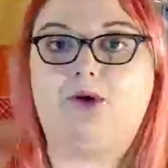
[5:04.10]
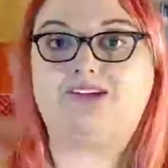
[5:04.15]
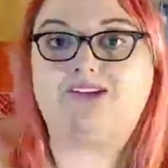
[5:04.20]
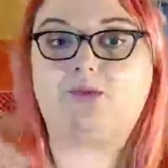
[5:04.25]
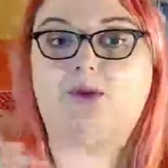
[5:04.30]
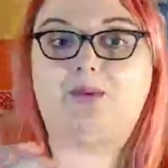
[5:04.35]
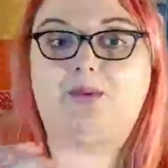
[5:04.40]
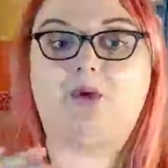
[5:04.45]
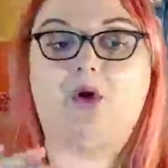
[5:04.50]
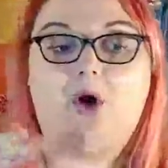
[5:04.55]
So
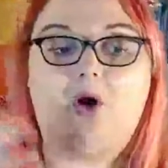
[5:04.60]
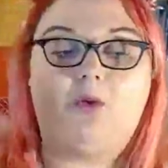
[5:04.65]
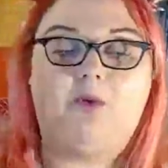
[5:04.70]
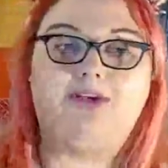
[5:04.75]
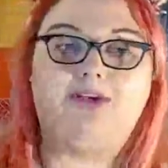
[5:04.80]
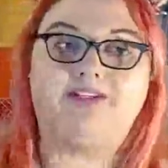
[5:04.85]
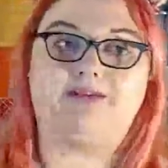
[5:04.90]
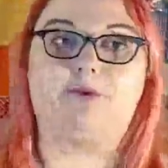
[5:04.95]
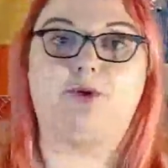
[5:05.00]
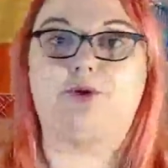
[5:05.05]
I will
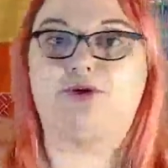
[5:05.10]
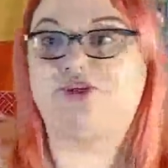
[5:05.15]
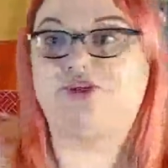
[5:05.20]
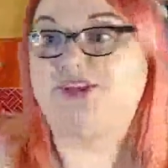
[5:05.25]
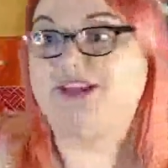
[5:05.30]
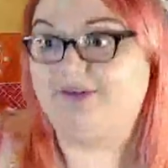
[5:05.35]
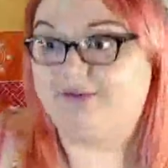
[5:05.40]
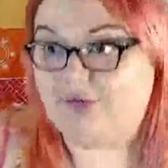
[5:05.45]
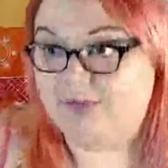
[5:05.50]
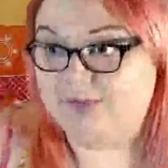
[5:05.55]
always approach
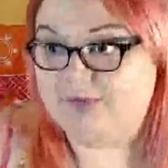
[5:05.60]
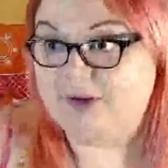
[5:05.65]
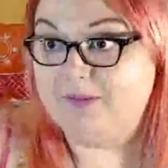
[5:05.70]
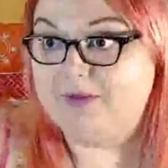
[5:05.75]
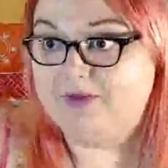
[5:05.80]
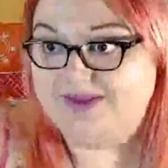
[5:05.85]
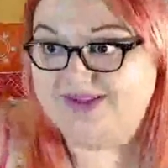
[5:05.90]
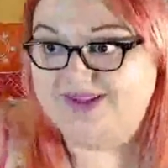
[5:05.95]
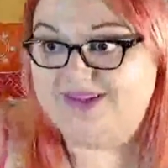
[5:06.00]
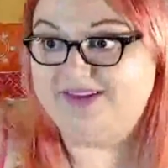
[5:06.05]
things from
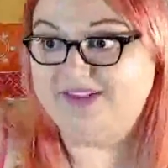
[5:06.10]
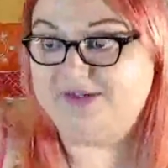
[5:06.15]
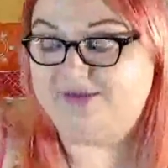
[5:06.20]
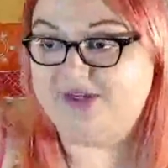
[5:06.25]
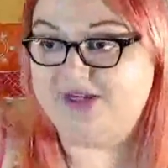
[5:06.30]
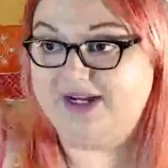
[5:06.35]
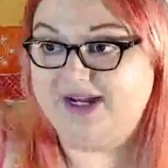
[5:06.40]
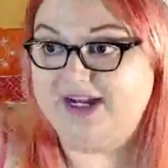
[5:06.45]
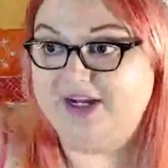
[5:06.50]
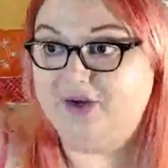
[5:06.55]
completely
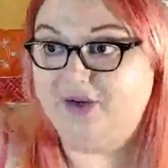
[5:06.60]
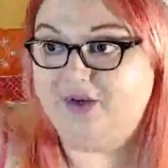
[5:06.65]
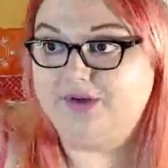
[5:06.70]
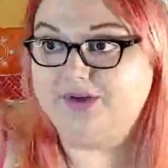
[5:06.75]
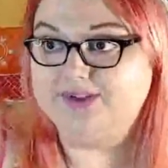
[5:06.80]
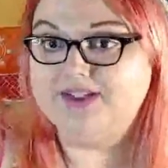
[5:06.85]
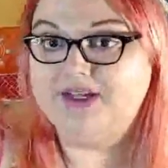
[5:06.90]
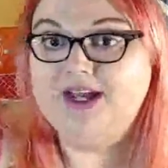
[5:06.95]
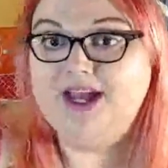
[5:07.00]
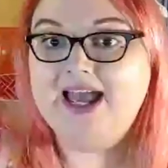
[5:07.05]
different
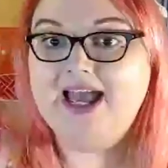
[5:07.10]
angles